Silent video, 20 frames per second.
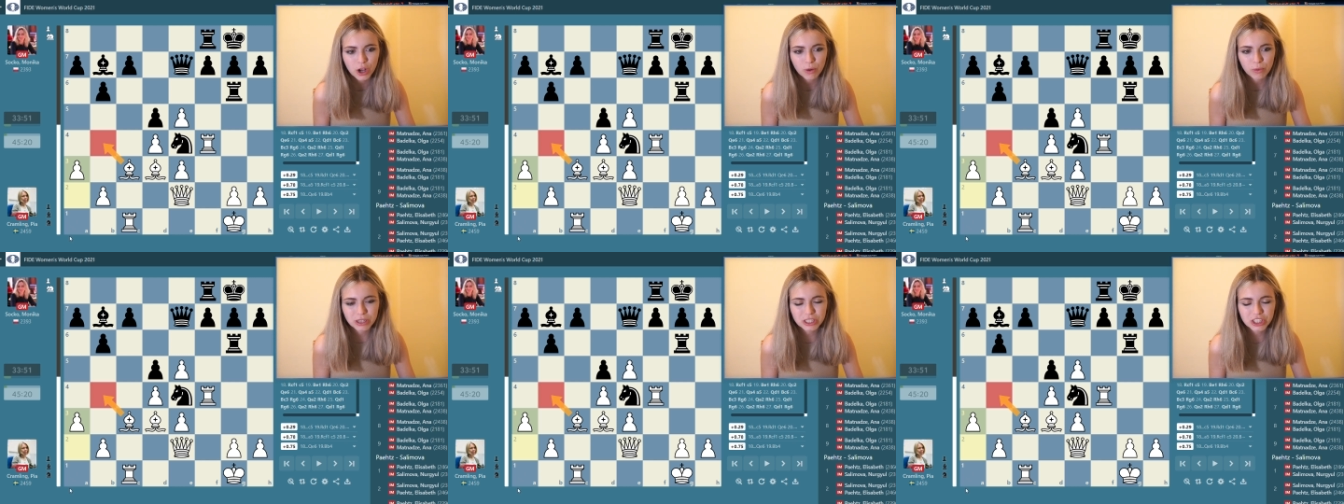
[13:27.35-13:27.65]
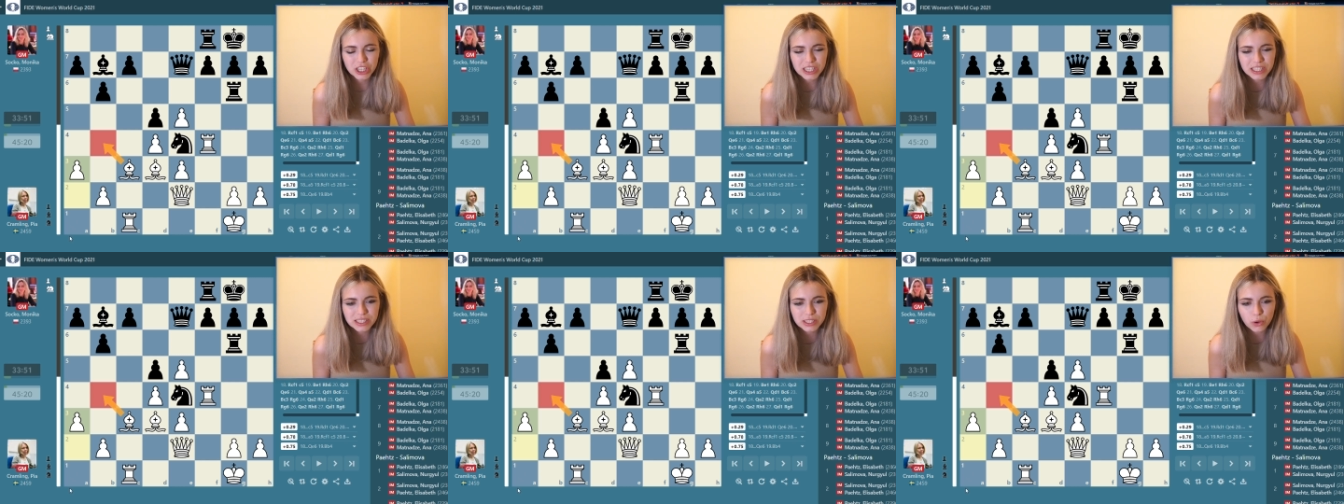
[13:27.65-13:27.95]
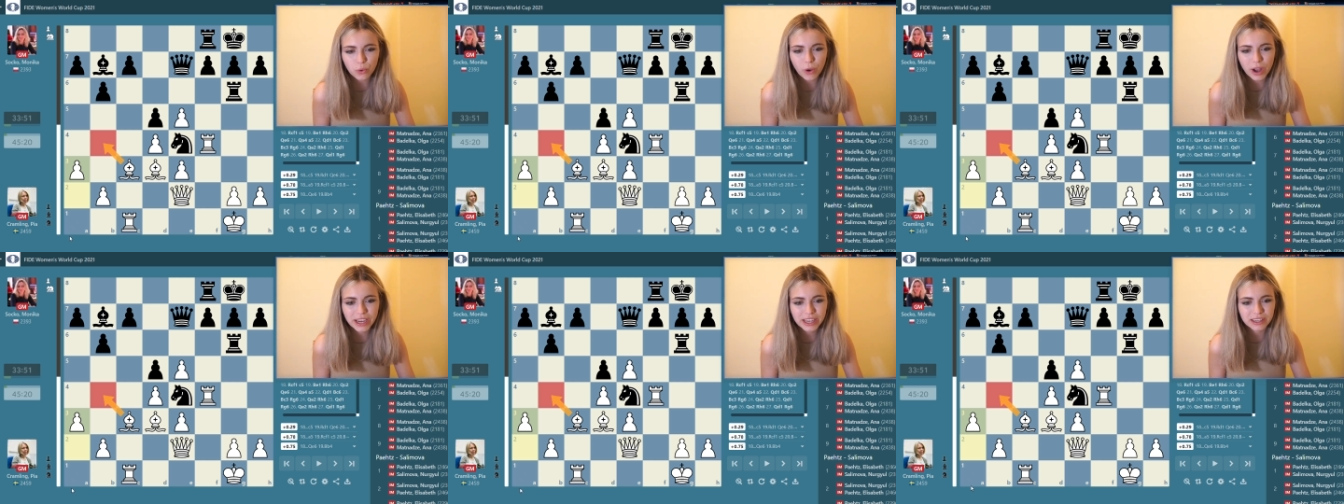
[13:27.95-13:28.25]
which is
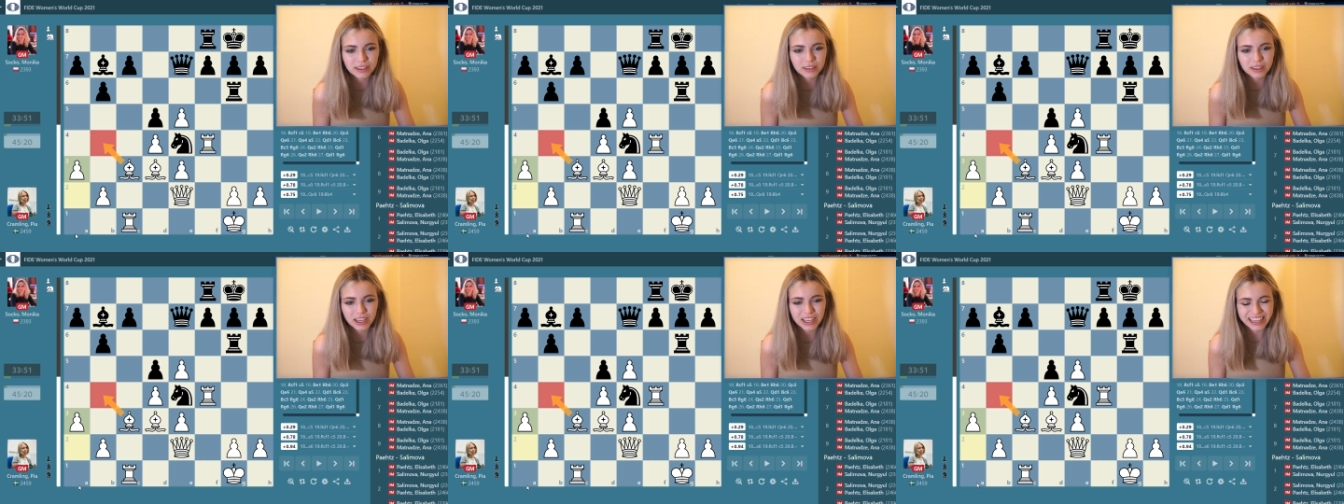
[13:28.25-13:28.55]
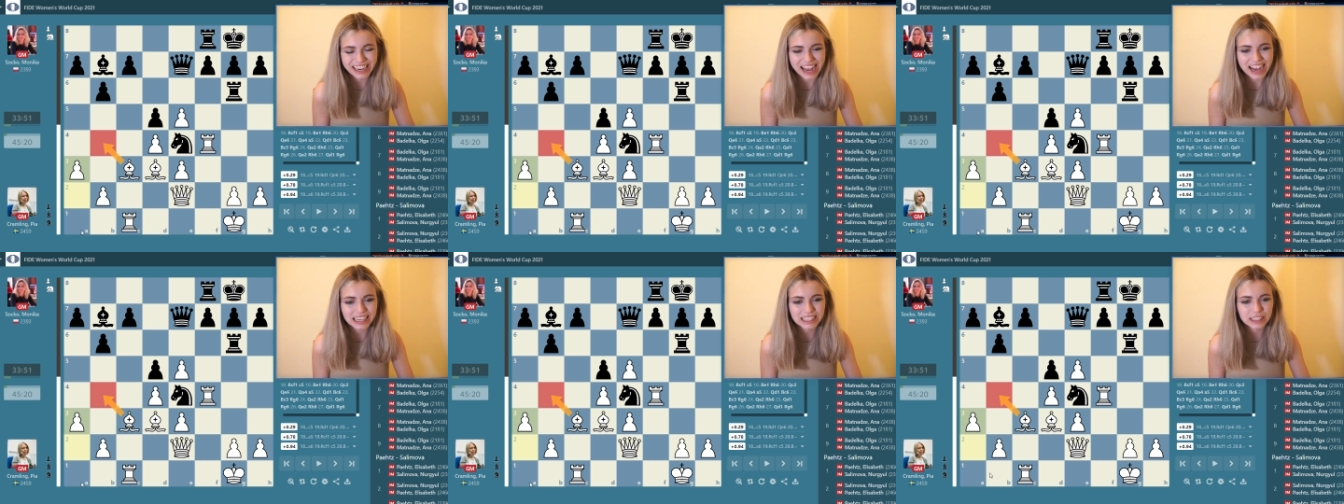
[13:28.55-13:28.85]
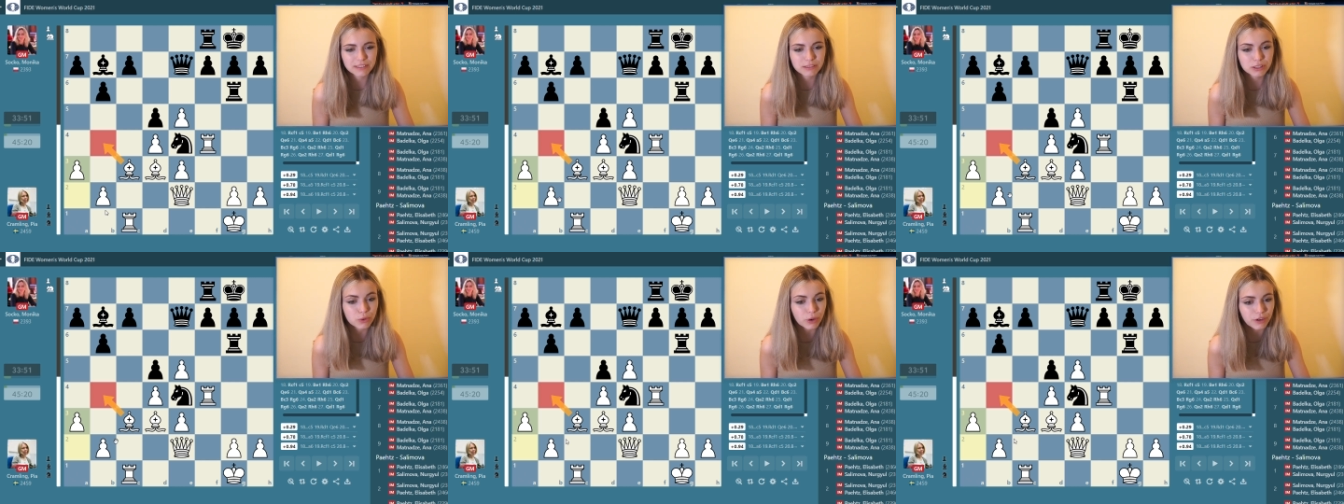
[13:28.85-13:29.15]
quite an
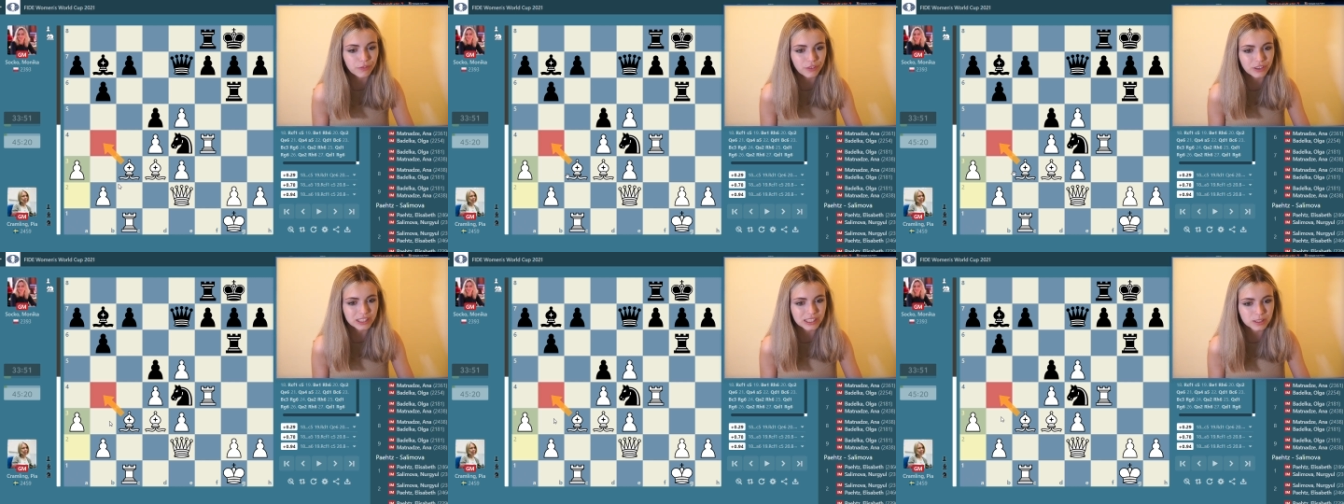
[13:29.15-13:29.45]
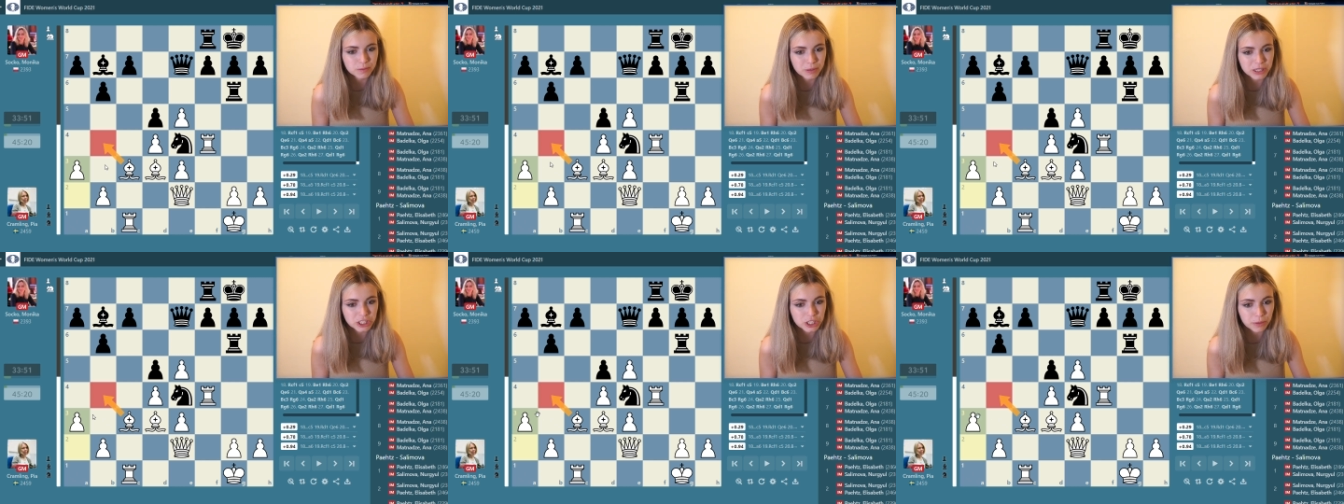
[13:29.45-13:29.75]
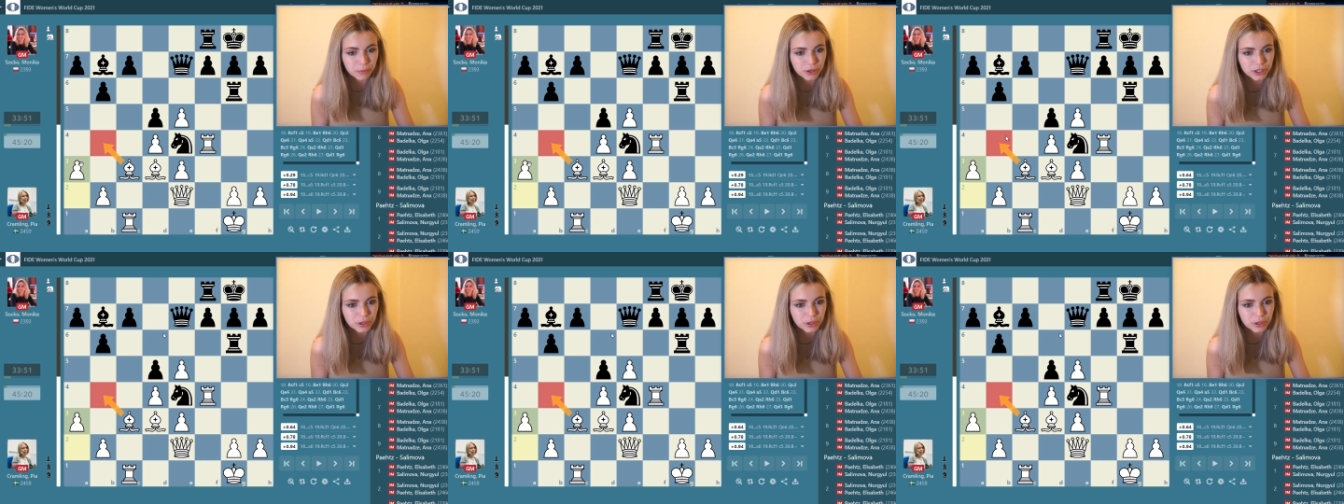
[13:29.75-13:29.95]
active square for this bishop,